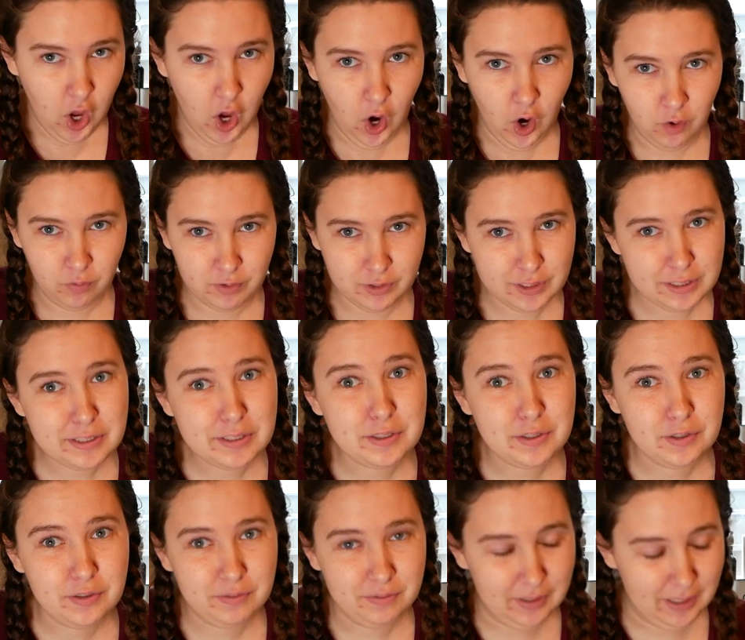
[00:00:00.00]
over the
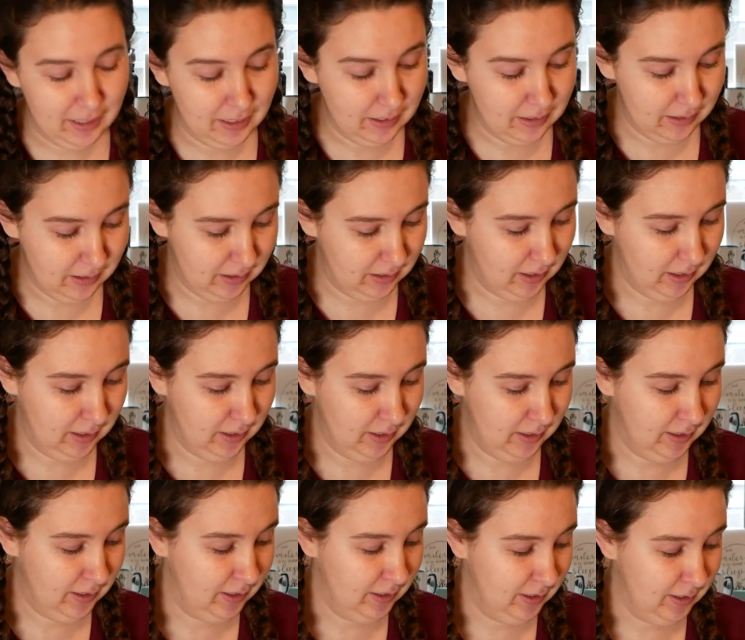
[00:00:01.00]
surface
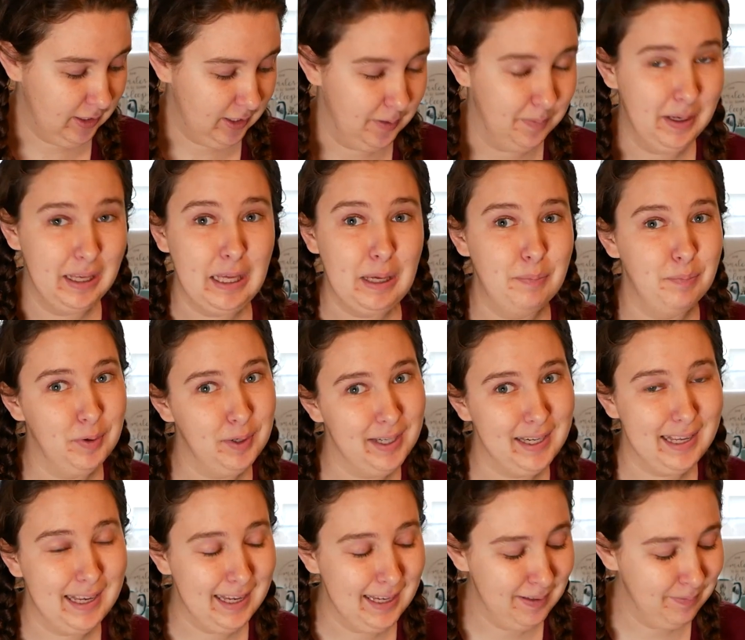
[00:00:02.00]
to make it
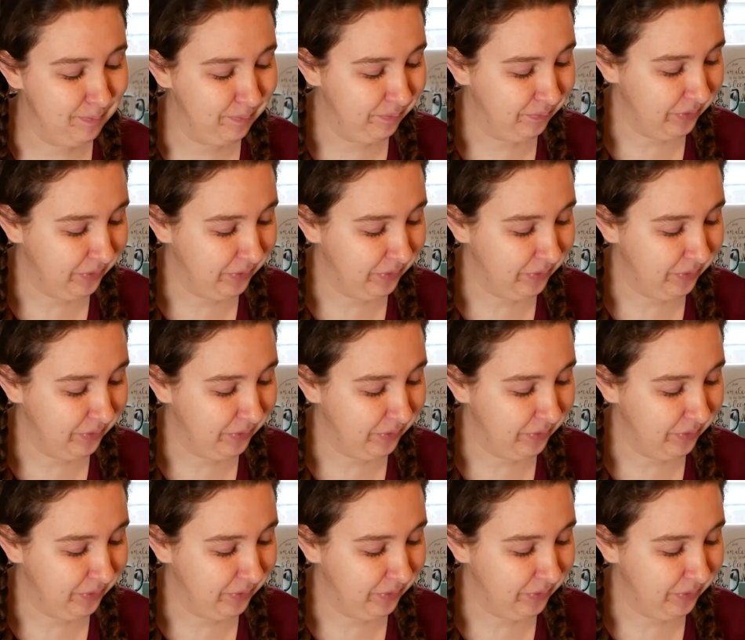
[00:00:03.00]
pretty